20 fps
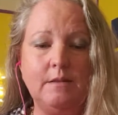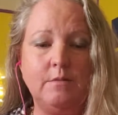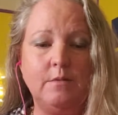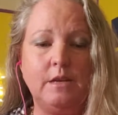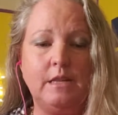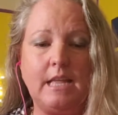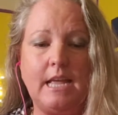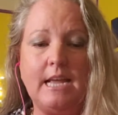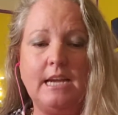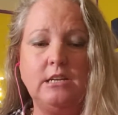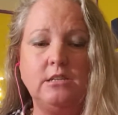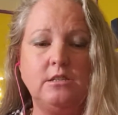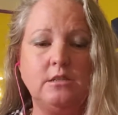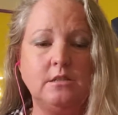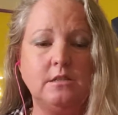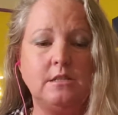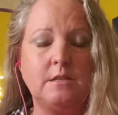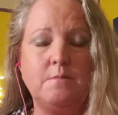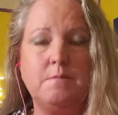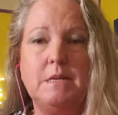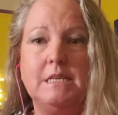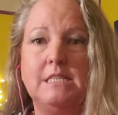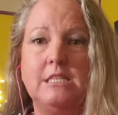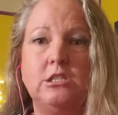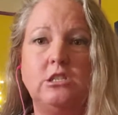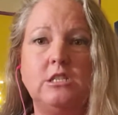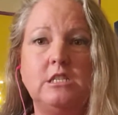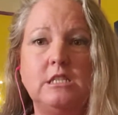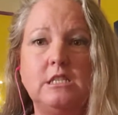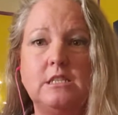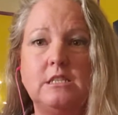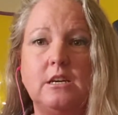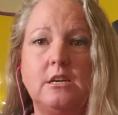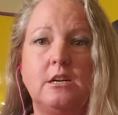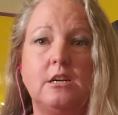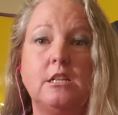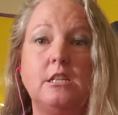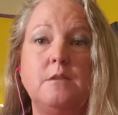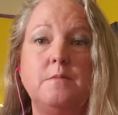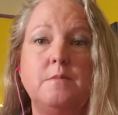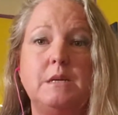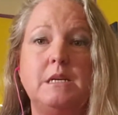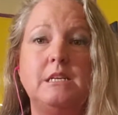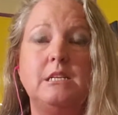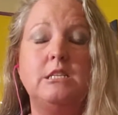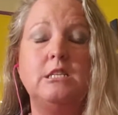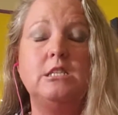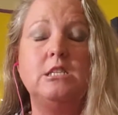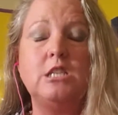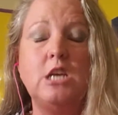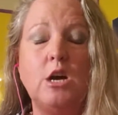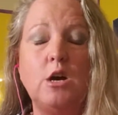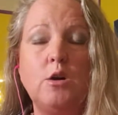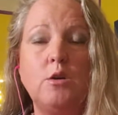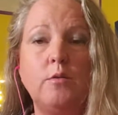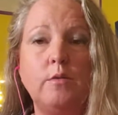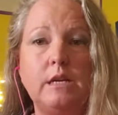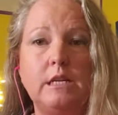with angels and messages are going to be so